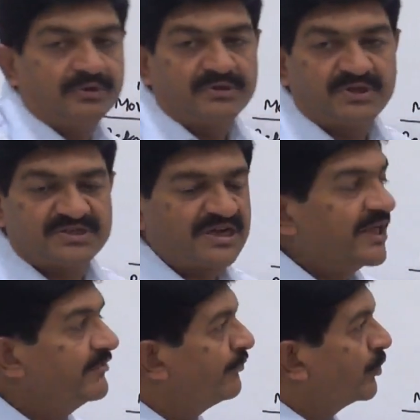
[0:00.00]
The
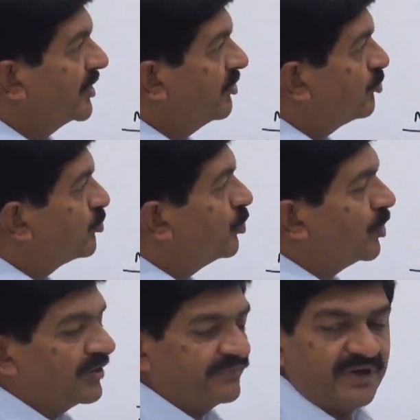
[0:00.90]
time for issue
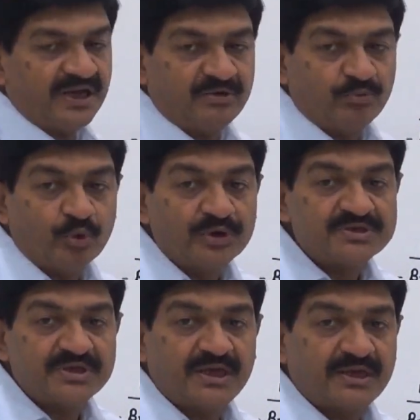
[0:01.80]
of
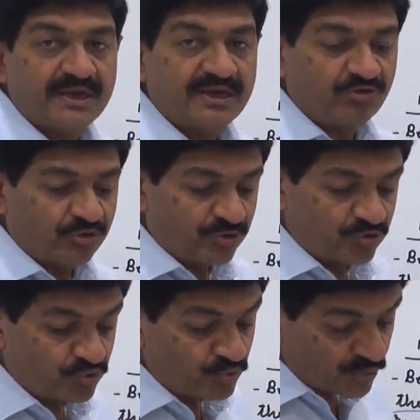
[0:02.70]
invoice in relation
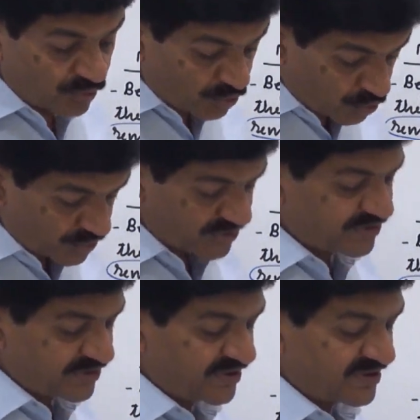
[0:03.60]
to
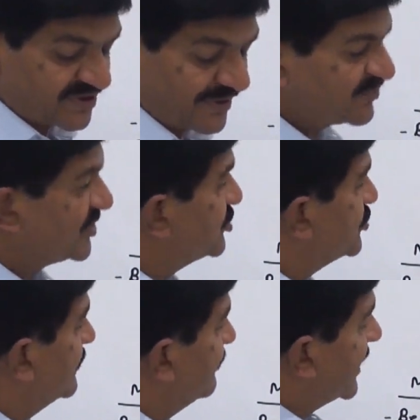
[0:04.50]
goods.
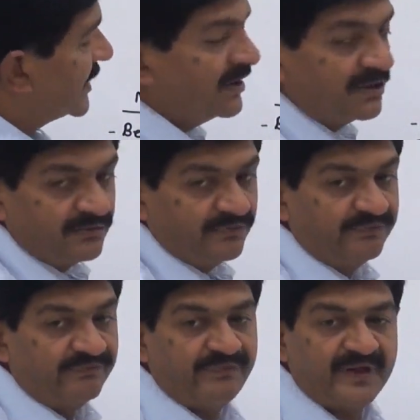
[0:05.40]
Subsection 1,
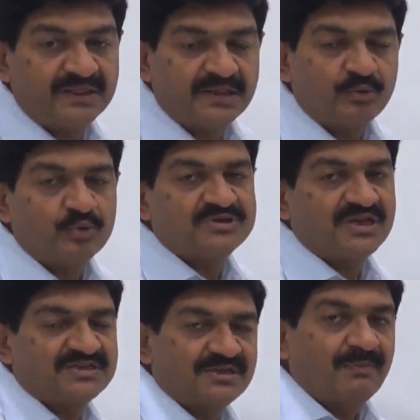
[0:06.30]
when the goods
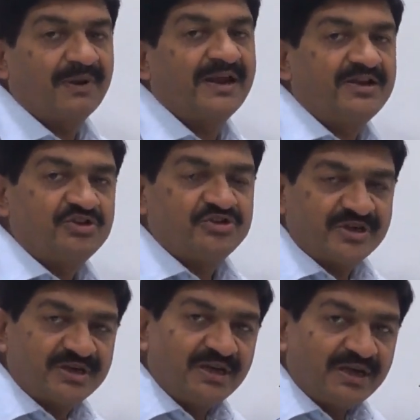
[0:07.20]
are supplied
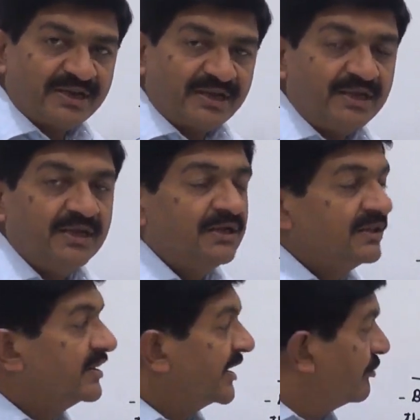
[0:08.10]
generally,
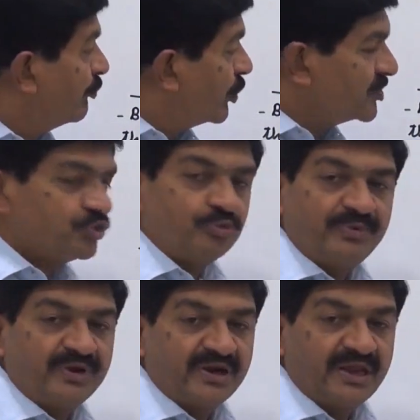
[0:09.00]
the invoice should
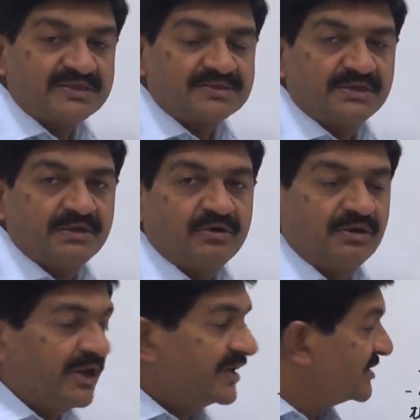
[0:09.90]
be raised
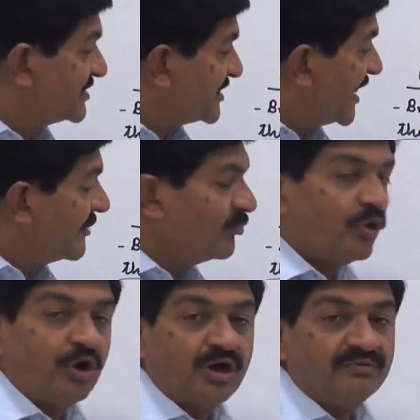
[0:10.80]
at the time
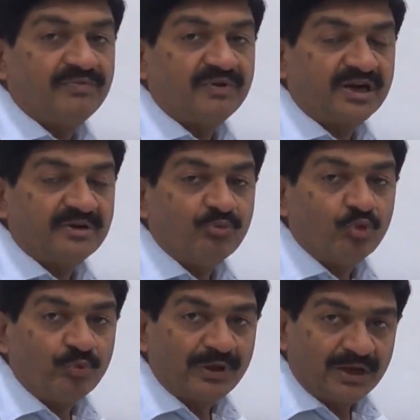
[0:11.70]
of
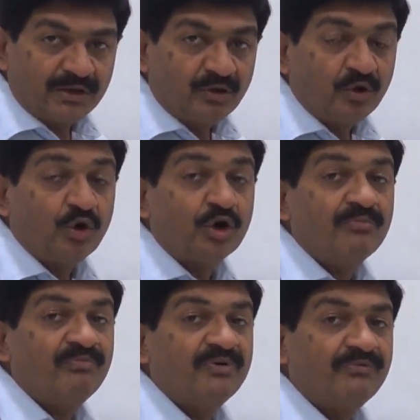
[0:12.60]
removal or
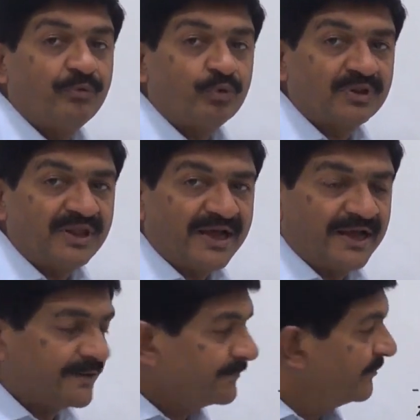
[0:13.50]
before that.